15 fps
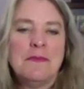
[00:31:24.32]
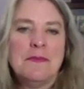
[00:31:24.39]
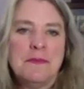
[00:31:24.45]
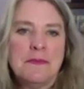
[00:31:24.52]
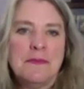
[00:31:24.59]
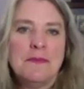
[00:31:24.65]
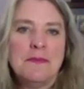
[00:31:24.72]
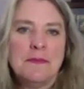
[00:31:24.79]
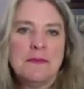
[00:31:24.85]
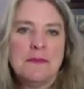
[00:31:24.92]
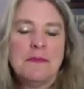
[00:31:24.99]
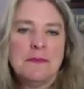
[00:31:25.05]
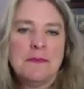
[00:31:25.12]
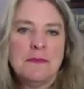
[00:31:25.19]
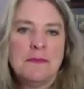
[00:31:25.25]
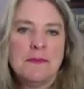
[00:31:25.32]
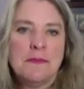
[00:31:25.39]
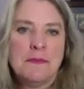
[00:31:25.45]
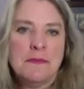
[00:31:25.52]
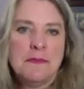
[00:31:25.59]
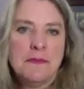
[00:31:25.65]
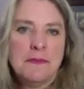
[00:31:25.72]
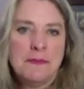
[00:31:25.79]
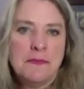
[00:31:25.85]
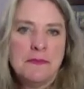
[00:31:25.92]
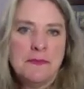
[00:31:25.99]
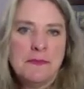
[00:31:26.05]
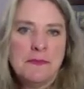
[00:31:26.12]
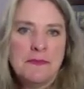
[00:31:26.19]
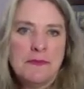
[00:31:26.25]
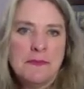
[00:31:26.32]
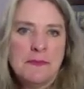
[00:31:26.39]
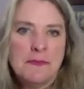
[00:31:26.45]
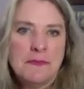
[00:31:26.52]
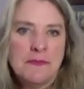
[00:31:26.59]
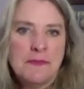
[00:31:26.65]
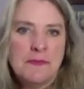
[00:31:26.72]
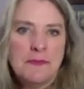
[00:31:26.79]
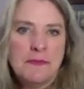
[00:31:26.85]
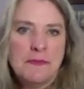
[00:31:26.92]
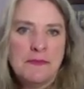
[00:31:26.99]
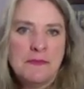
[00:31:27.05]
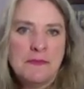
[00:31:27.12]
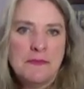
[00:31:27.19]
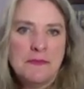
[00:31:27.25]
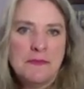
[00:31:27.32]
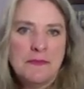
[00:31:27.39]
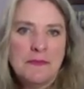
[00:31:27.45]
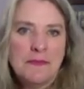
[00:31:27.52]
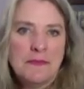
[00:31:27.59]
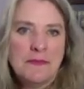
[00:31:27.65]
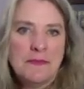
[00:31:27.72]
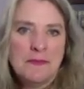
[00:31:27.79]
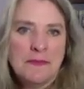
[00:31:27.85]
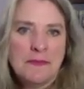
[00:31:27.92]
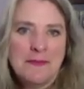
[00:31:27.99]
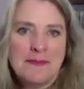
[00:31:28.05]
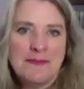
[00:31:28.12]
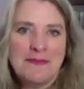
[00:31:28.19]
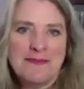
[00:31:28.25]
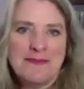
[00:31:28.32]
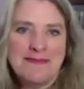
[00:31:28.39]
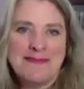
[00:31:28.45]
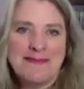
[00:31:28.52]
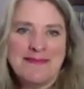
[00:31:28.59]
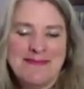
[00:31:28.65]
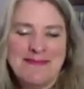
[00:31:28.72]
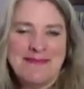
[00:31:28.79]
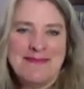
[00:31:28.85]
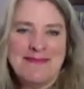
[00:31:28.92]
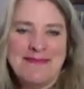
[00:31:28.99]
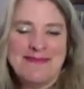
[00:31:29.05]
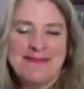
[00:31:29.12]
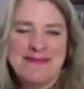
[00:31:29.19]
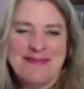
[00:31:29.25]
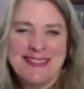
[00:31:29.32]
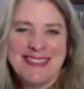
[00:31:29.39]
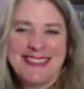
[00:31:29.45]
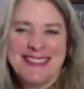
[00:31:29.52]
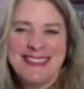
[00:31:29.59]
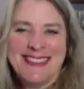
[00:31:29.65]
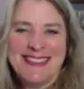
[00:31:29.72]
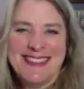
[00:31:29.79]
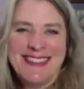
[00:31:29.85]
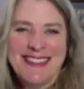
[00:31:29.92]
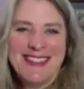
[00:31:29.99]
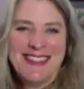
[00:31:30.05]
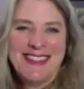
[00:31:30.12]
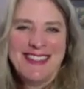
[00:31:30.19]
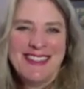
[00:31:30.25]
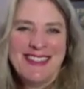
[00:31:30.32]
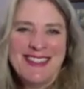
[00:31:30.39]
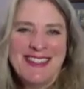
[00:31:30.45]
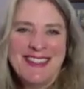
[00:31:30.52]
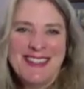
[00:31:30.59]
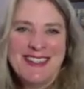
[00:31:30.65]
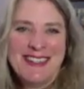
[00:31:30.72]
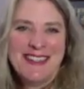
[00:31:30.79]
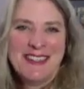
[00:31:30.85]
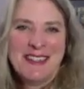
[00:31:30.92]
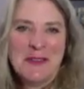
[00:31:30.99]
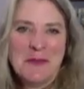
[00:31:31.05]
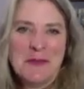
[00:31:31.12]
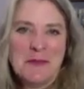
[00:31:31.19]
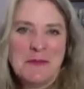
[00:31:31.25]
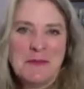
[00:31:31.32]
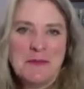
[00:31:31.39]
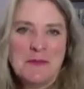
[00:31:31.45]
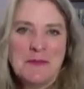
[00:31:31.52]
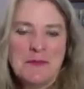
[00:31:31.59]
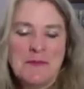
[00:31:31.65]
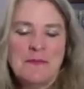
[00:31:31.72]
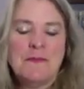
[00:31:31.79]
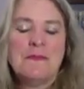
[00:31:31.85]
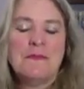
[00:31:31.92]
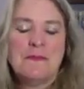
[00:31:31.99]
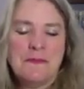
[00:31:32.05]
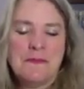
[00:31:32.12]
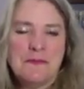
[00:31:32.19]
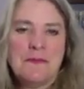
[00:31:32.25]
This person isn't speaking.